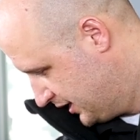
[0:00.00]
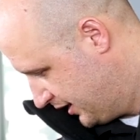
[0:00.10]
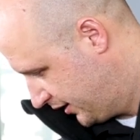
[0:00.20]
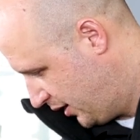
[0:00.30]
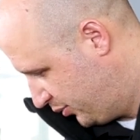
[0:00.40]

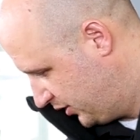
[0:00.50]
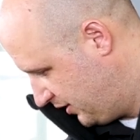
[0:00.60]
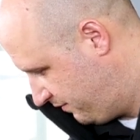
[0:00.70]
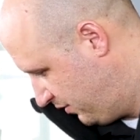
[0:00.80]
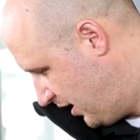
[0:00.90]
a couple
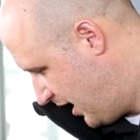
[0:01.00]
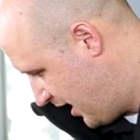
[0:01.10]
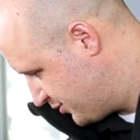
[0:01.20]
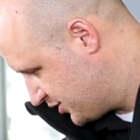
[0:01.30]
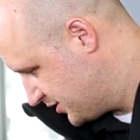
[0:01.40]
different
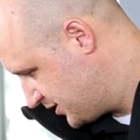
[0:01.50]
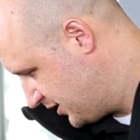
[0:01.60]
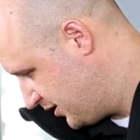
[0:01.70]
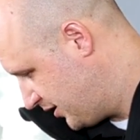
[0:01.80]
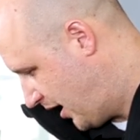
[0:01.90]
options
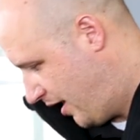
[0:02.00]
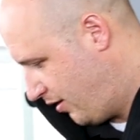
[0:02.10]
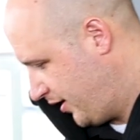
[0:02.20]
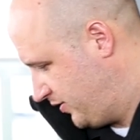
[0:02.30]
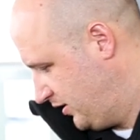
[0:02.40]
here. I
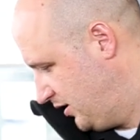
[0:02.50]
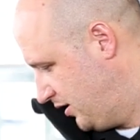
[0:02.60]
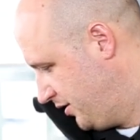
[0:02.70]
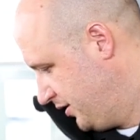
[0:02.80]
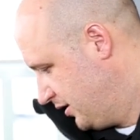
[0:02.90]
like
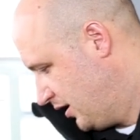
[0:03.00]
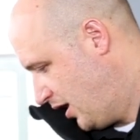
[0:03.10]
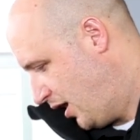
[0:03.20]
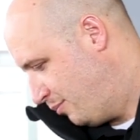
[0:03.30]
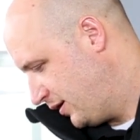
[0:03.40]
the
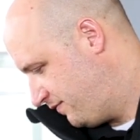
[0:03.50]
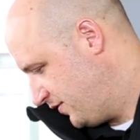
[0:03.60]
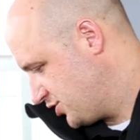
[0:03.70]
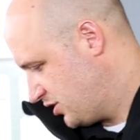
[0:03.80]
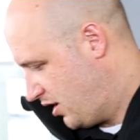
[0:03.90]
Be
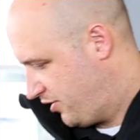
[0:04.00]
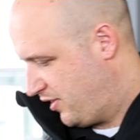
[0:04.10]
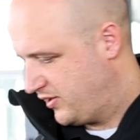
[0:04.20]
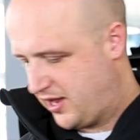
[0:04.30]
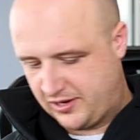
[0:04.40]
Fishing
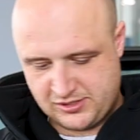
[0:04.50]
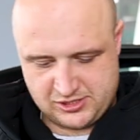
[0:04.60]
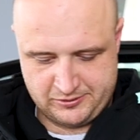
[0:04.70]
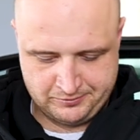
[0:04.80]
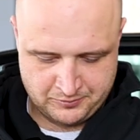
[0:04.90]

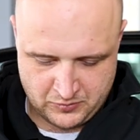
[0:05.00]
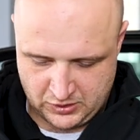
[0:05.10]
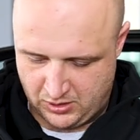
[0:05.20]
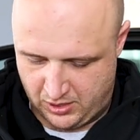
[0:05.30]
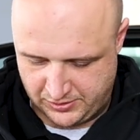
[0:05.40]
Authentics.
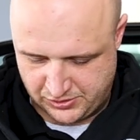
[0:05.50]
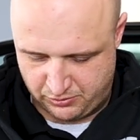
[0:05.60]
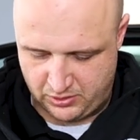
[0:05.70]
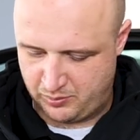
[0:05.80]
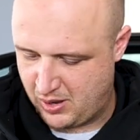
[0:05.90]
These are
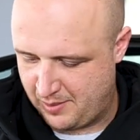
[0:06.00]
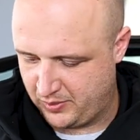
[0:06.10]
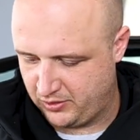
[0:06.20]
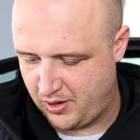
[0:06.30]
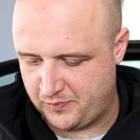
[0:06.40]
really
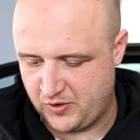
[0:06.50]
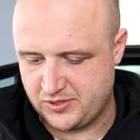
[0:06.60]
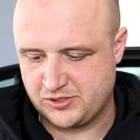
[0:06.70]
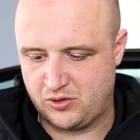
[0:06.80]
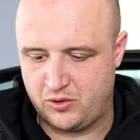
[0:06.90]
popular up
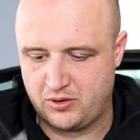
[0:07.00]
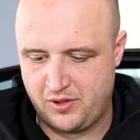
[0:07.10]
there. So